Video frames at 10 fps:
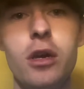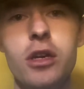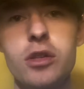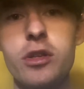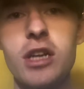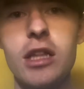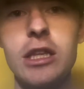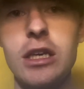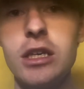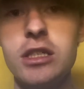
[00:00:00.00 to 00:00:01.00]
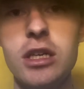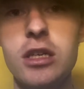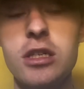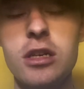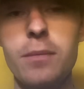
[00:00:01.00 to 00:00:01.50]
So it's not the
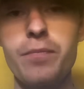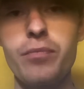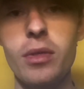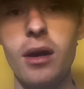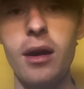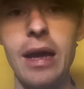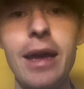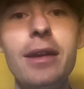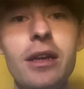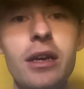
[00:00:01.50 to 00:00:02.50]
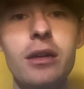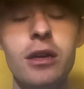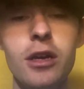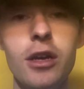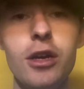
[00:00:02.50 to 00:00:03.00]
easiest ending
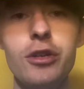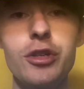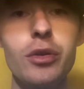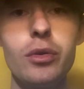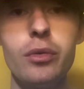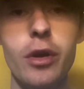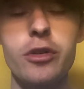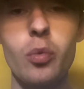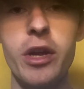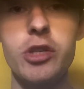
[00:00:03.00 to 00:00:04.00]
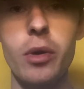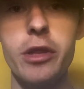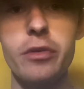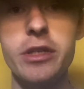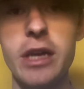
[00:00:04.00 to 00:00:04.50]
to their
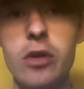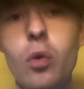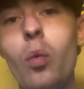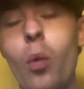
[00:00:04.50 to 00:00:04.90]
2023 schedule.